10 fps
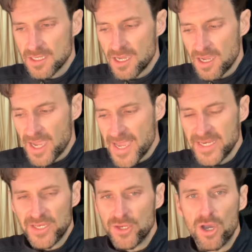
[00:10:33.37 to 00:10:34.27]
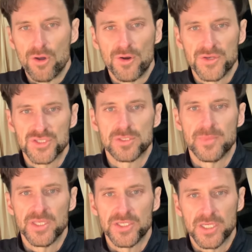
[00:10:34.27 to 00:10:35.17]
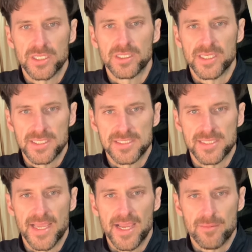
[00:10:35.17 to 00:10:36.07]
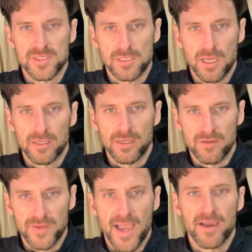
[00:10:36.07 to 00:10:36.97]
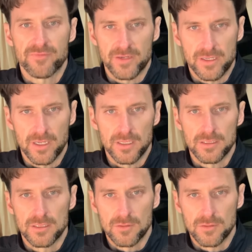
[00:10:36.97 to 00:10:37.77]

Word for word: Uh, I didn't know Jumia is the Amazon of Africa.